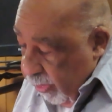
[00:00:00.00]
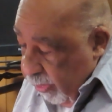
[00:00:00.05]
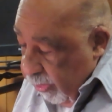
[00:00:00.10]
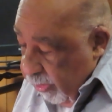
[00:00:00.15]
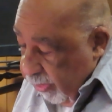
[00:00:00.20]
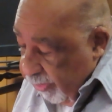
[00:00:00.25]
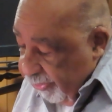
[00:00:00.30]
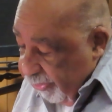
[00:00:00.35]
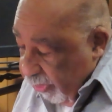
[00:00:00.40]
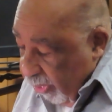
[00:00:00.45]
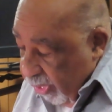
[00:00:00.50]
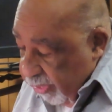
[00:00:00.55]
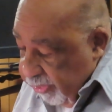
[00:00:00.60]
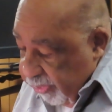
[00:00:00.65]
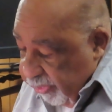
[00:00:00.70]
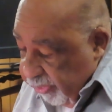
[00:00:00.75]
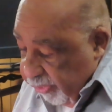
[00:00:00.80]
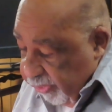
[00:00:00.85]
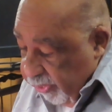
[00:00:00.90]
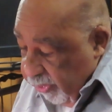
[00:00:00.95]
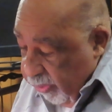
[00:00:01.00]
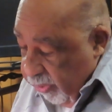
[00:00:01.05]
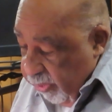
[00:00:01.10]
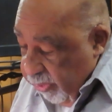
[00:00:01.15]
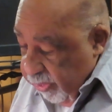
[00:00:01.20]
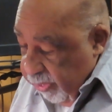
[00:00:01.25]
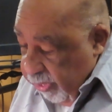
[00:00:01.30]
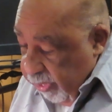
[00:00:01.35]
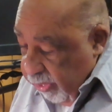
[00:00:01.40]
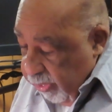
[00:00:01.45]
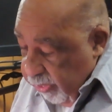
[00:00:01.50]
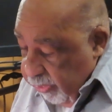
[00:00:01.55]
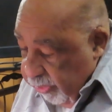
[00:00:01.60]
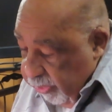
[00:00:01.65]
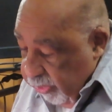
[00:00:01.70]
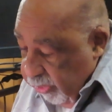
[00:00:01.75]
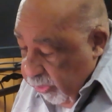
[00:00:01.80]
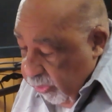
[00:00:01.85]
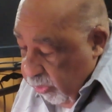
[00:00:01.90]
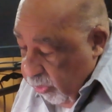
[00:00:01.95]
your thoughts turned
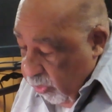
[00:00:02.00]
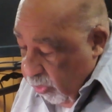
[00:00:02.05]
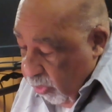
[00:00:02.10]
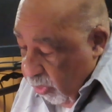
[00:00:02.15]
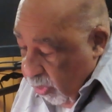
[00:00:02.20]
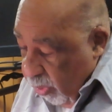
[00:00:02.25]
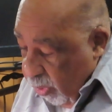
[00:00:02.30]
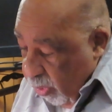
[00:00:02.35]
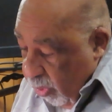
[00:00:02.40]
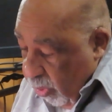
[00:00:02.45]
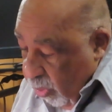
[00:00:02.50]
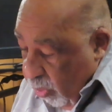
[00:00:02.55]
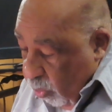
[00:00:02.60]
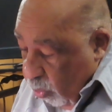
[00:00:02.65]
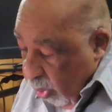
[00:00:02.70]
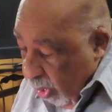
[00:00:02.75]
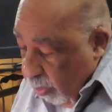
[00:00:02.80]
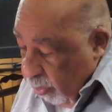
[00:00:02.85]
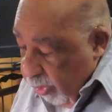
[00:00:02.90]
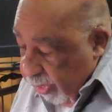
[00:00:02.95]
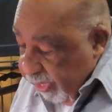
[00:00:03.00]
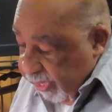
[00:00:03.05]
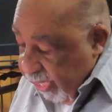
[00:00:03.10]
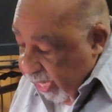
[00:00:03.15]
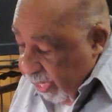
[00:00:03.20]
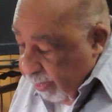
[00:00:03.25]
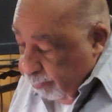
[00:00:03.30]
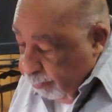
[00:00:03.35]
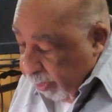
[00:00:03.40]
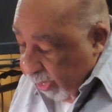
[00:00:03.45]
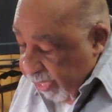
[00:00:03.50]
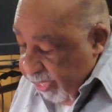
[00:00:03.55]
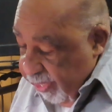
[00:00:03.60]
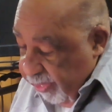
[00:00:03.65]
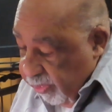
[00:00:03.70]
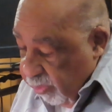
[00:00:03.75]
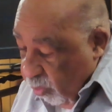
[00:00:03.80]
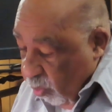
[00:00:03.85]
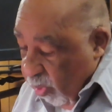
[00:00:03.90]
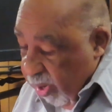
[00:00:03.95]
to what would take
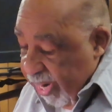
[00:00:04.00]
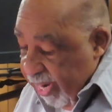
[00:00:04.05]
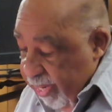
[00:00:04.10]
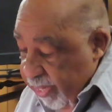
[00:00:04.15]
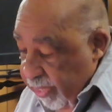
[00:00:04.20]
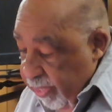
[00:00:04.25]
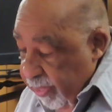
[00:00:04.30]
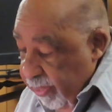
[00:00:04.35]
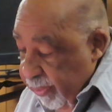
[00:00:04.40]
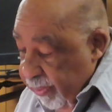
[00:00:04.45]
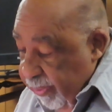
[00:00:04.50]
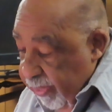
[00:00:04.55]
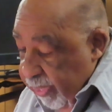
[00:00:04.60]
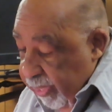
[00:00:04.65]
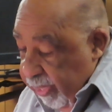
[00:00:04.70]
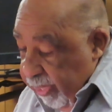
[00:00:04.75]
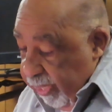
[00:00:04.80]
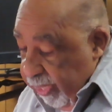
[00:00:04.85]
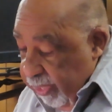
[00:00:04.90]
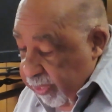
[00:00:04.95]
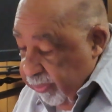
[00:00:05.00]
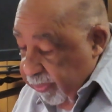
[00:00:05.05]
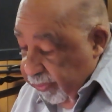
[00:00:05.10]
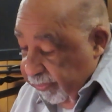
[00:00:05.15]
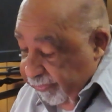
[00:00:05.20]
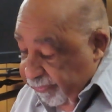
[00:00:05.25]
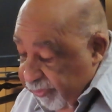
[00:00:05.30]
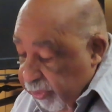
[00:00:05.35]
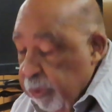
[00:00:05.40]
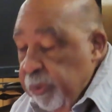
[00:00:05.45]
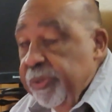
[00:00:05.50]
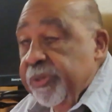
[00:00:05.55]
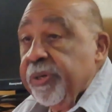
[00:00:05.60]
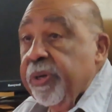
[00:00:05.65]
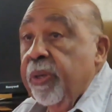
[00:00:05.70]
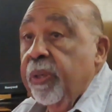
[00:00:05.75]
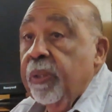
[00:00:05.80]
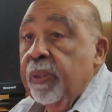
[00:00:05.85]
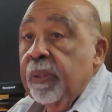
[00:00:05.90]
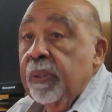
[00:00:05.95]
place when? In the
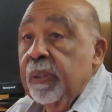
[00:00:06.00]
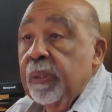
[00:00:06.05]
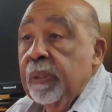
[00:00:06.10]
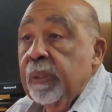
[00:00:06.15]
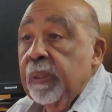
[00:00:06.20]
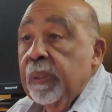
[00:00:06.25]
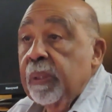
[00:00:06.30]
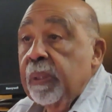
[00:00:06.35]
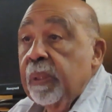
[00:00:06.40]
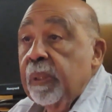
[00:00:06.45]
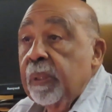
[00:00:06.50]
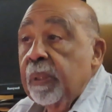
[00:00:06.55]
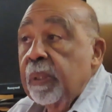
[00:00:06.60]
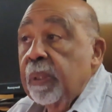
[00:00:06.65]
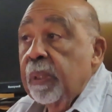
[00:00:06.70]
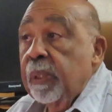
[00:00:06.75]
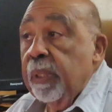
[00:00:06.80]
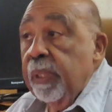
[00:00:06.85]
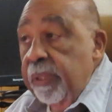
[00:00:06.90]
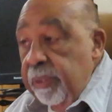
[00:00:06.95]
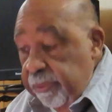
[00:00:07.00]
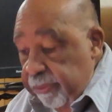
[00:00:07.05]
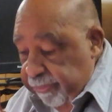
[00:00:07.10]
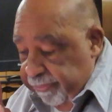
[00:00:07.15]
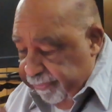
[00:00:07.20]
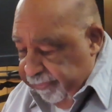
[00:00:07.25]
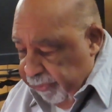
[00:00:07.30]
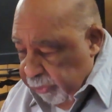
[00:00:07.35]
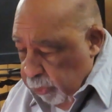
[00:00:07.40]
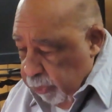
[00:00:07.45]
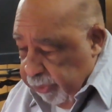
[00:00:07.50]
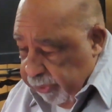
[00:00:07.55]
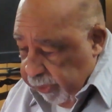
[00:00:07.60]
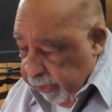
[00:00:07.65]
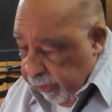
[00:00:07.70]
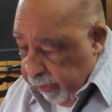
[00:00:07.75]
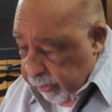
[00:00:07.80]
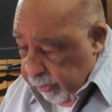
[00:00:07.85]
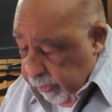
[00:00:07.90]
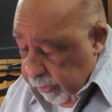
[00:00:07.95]
future. In the
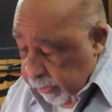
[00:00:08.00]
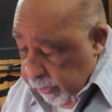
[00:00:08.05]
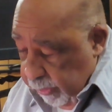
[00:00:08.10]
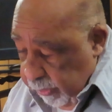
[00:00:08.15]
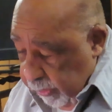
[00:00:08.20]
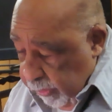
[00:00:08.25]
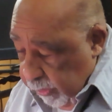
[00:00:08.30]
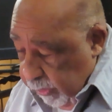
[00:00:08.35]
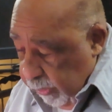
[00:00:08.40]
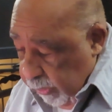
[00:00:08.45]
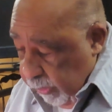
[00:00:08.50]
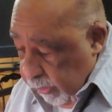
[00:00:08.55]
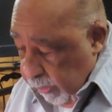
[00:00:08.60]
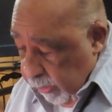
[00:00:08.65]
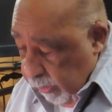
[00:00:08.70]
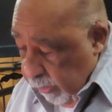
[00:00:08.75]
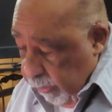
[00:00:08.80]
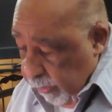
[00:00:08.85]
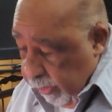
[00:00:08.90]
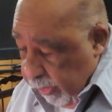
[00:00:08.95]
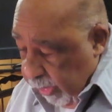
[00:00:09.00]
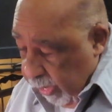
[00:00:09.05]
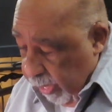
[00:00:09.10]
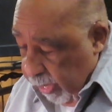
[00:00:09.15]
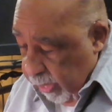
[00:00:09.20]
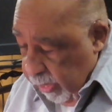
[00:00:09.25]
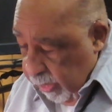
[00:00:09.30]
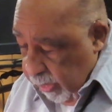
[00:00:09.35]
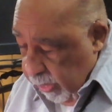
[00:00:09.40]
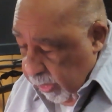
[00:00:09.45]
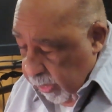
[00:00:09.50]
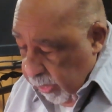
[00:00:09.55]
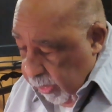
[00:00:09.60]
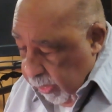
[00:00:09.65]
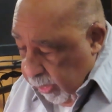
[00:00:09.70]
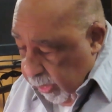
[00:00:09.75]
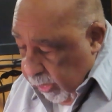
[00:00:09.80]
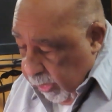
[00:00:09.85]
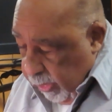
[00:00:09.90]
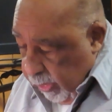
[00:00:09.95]
future. Okay?
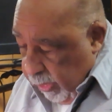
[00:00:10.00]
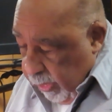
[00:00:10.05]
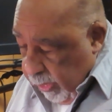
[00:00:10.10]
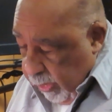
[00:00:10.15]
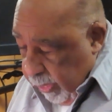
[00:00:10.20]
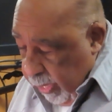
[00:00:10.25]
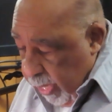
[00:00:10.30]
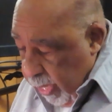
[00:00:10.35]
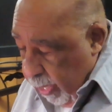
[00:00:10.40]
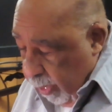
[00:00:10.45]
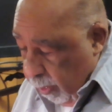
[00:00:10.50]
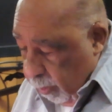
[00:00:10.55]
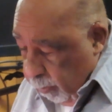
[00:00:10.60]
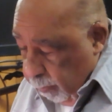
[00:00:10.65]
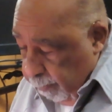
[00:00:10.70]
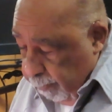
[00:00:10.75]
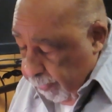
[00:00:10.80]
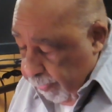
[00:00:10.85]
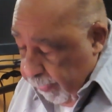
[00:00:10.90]
Now,